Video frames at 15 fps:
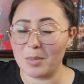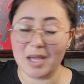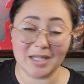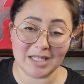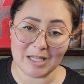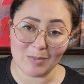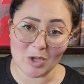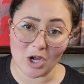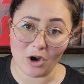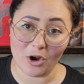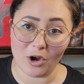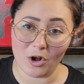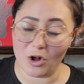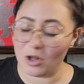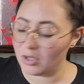on my
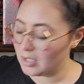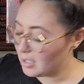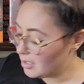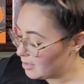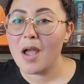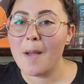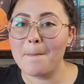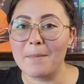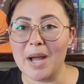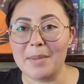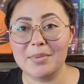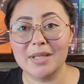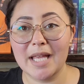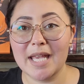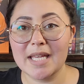TBR at all, my
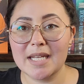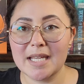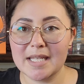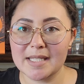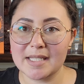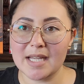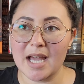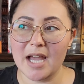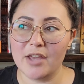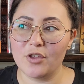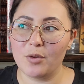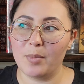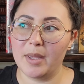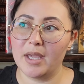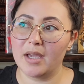plan is to
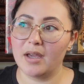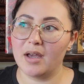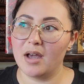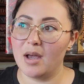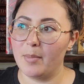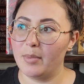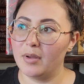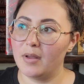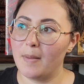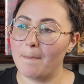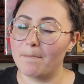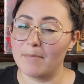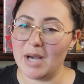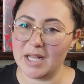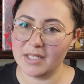either pick up
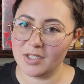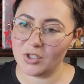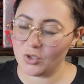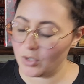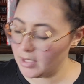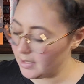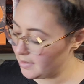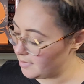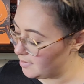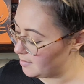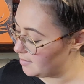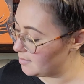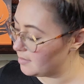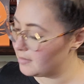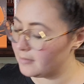
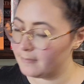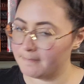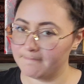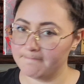Monstrous